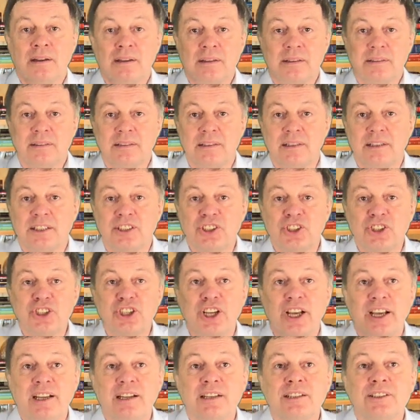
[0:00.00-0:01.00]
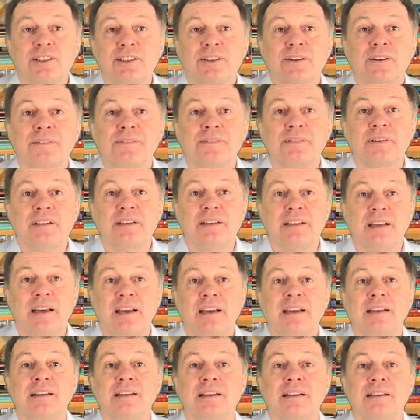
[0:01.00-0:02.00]
the change of the
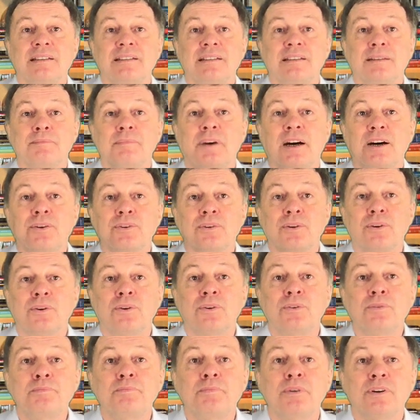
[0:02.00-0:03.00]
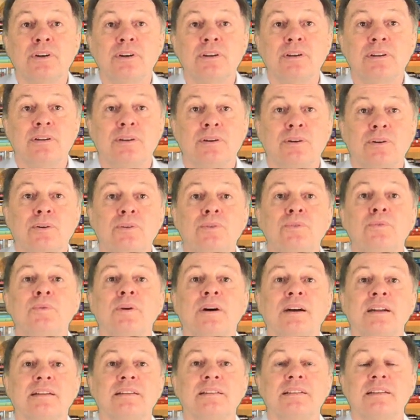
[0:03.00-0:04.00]
day is about zero point zero
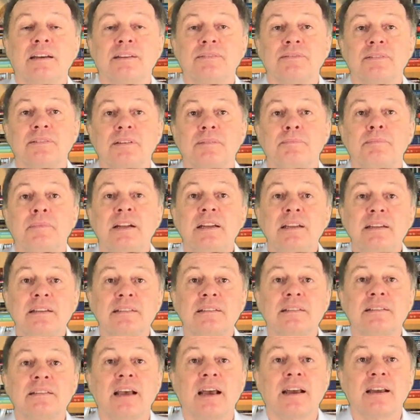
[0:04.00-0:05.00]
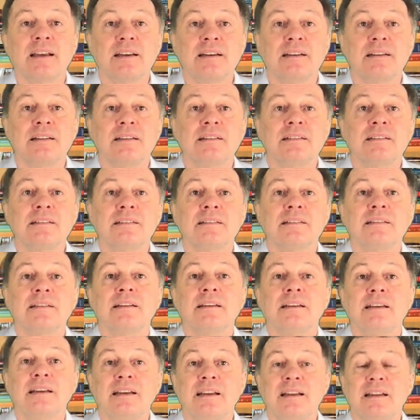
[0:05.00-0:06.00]
one seven milliseconds
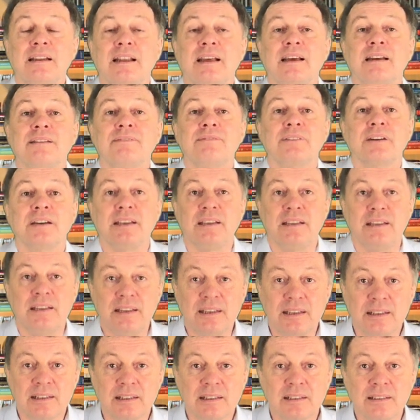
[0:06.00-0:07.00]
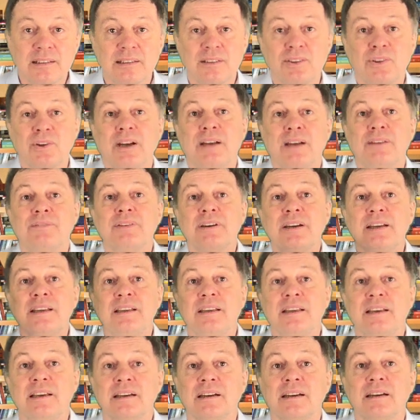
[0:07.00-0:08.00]
in every year. So every
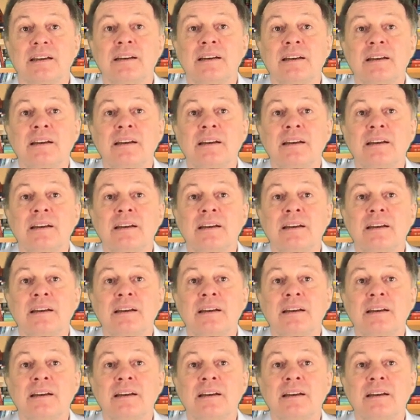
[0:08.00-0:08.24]
year